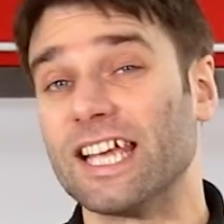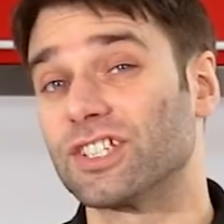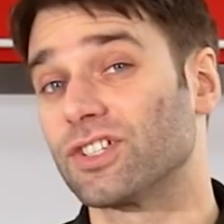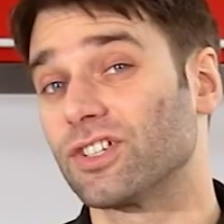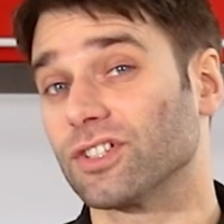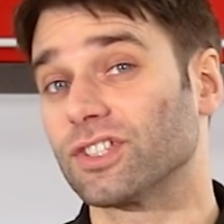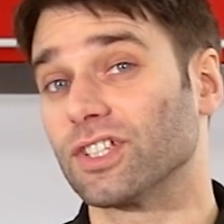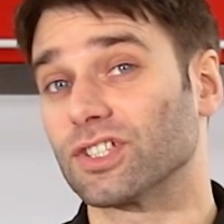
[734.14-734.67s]
it's
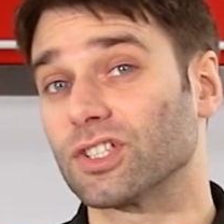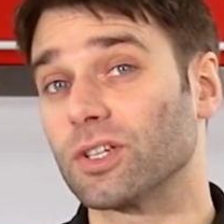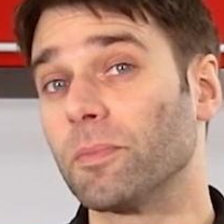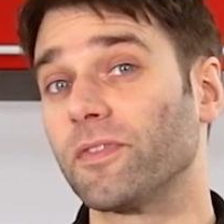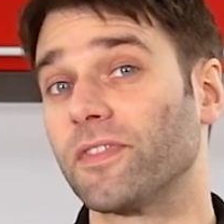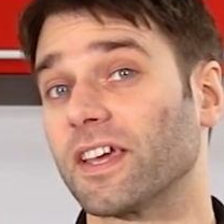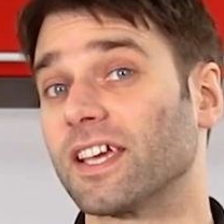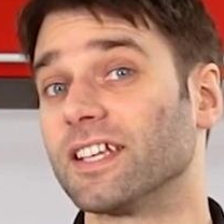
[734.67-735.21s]
just that some
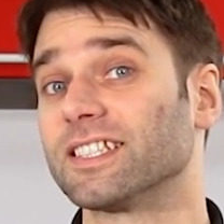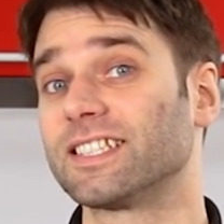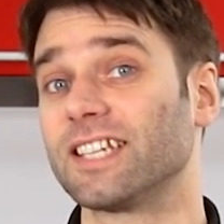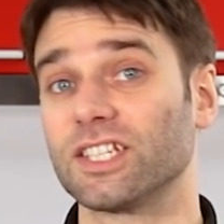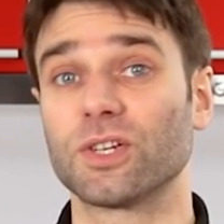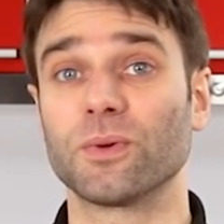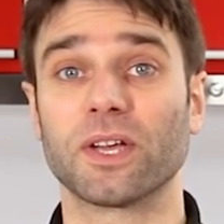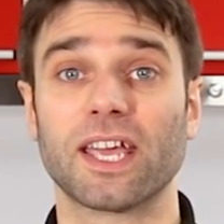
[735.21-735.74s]
of the
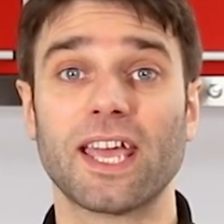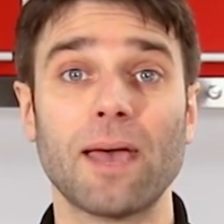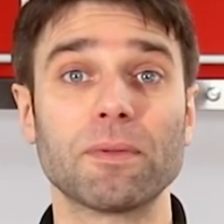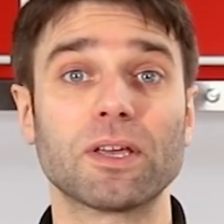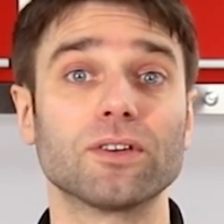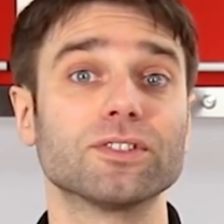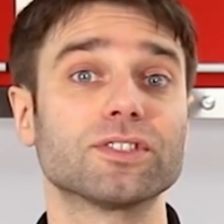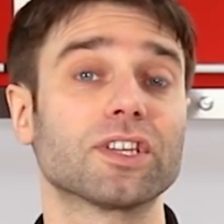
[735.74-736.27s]
constituent
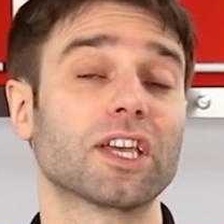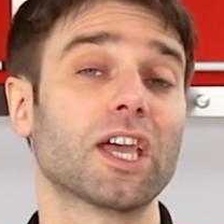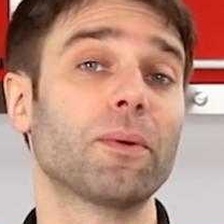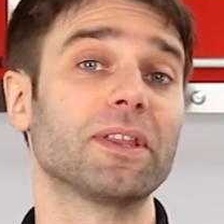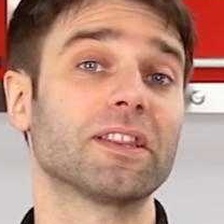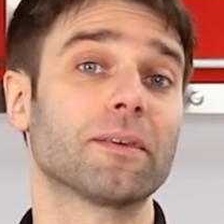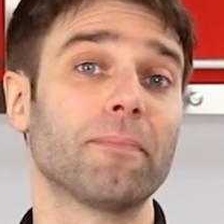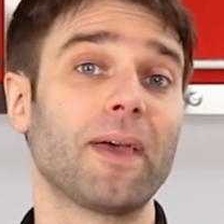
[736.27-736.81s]
chemicals that go
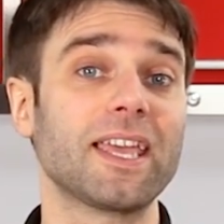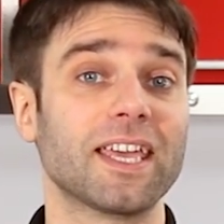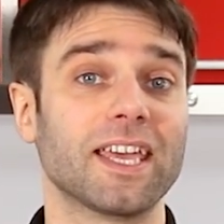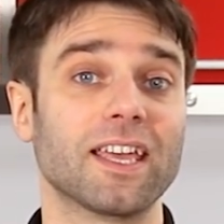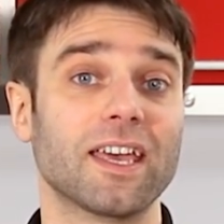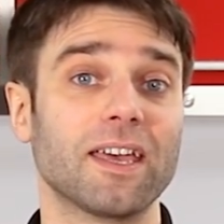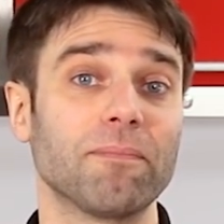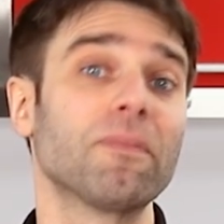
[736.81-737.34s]
into
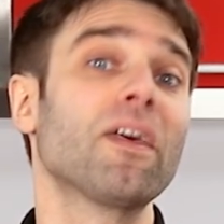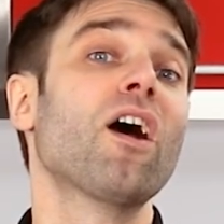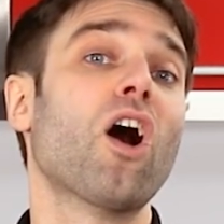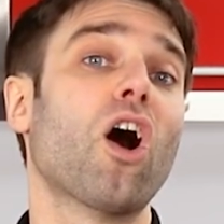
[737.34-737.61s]
making it